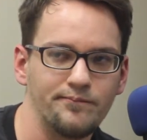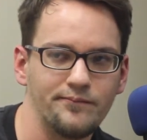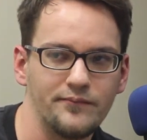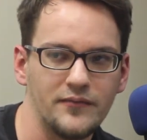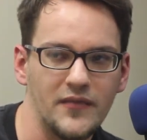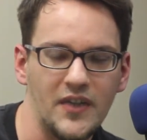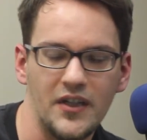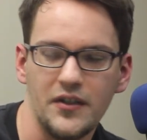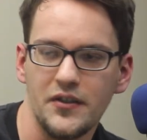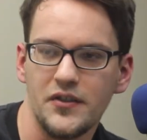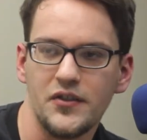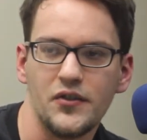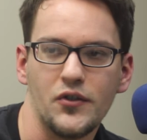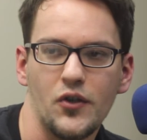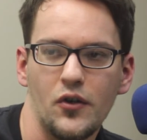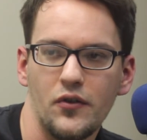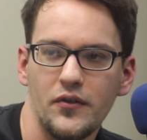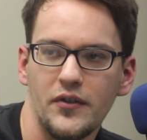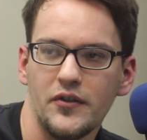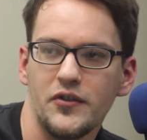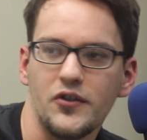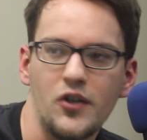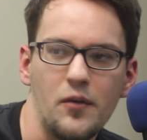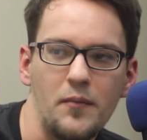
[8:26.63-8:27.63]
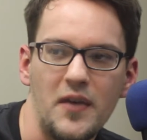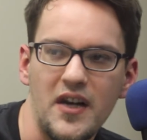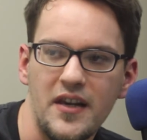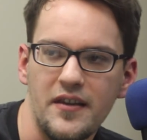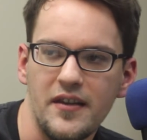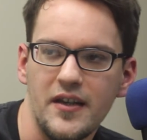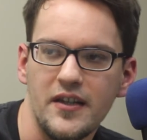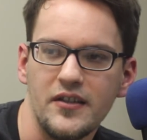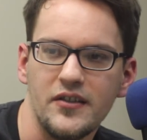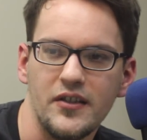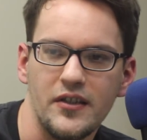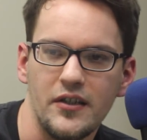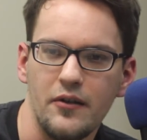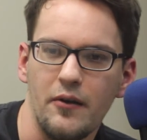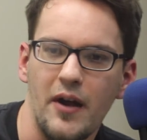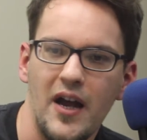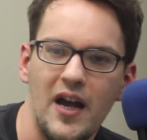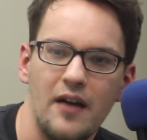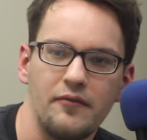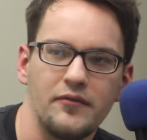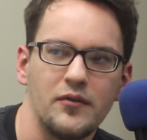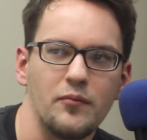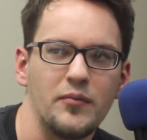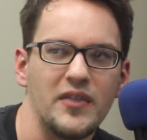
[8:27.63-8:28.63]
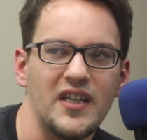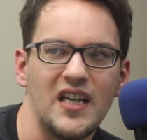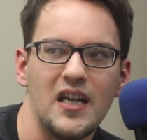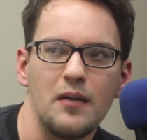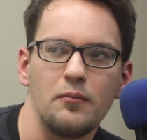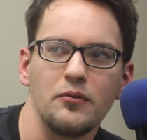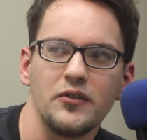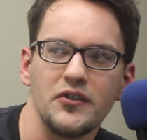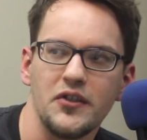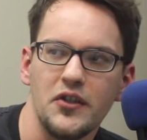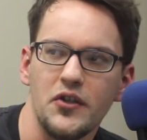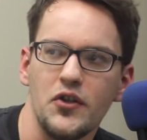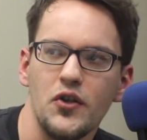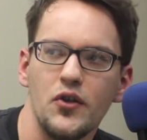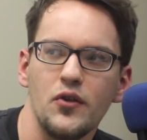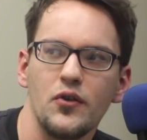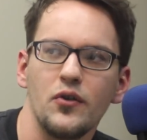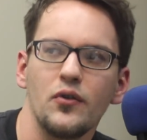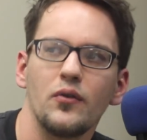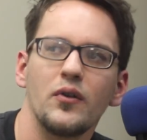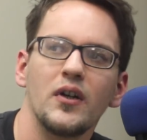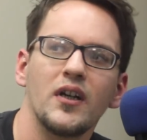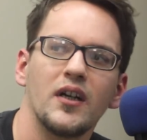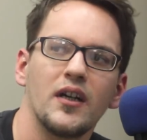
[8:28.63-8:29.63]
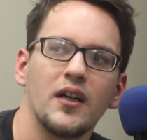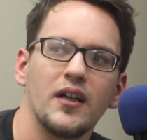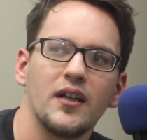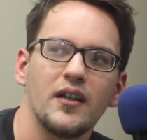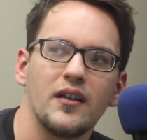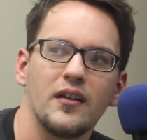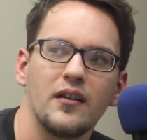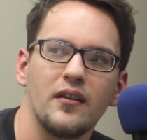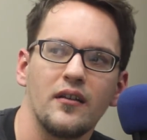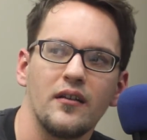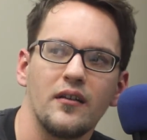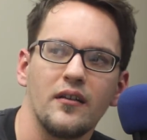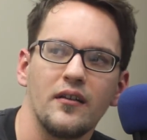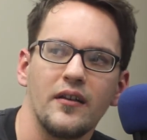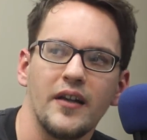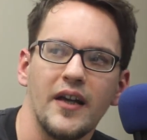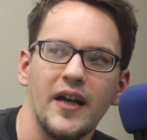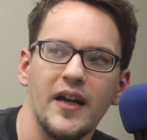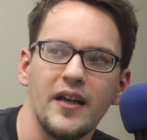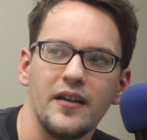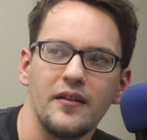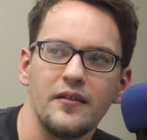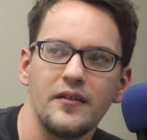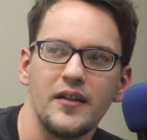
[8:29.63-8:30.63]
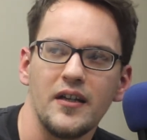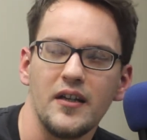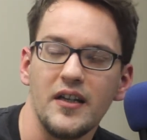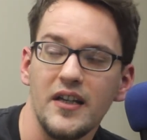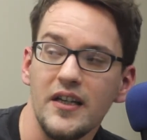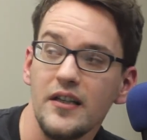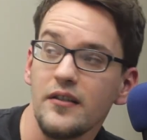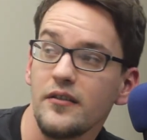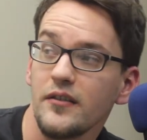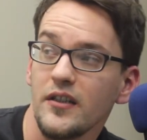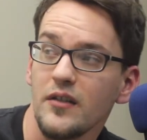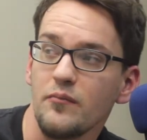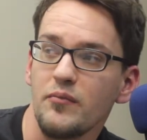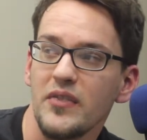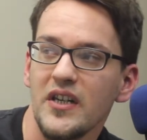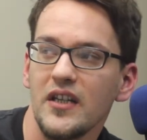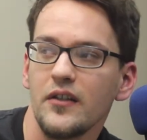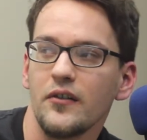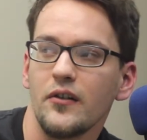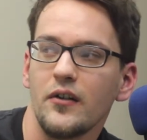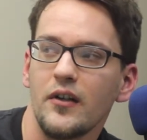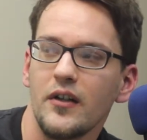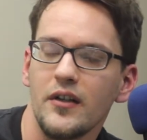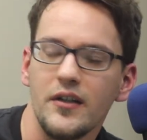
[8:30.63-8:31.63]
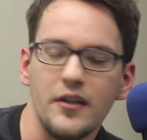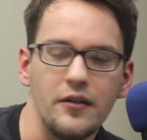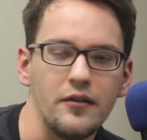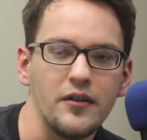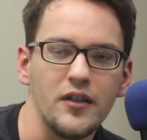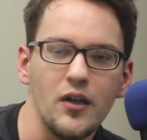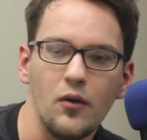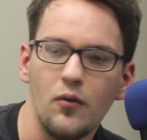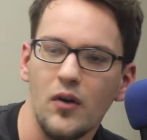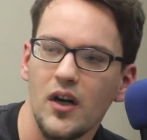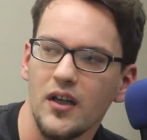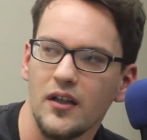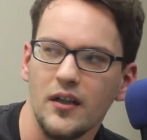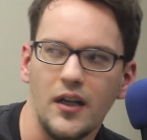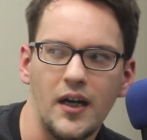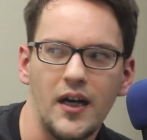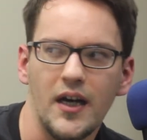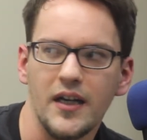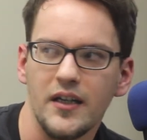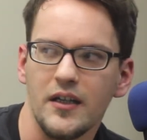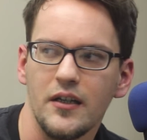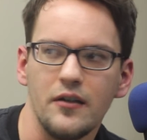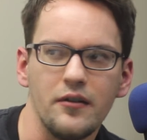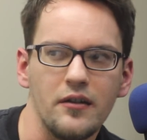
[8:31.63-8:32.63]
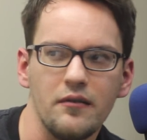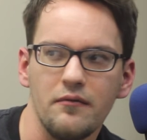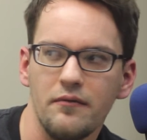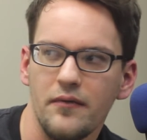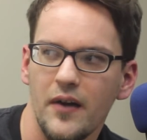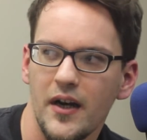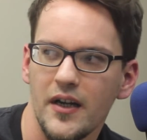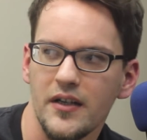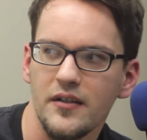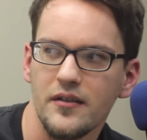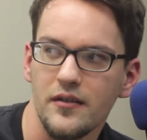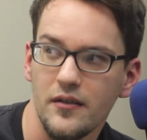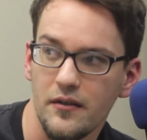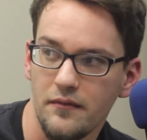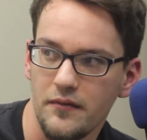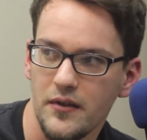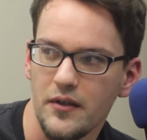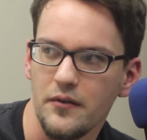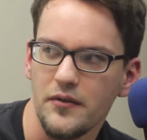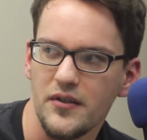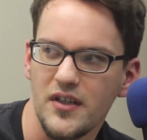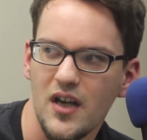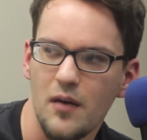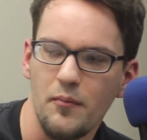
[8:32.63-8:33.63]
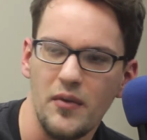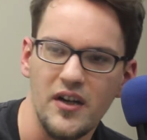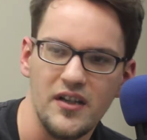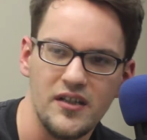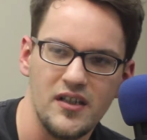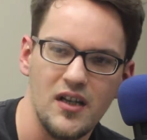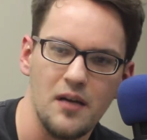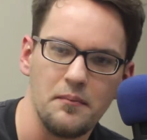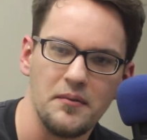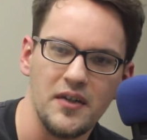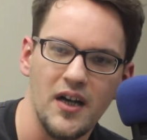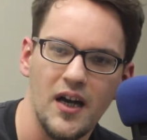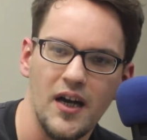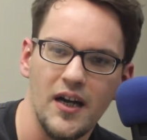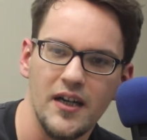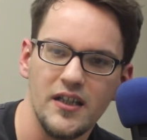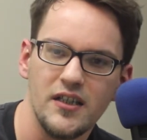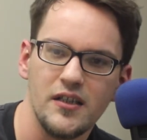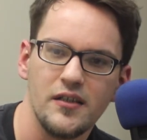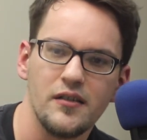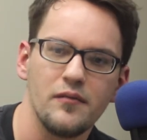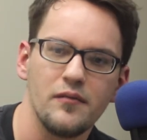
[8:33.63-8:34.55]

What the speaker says: There's so many things that you have to be able to do that can easily be learned. You can go online and you can find a few step-by-step guides,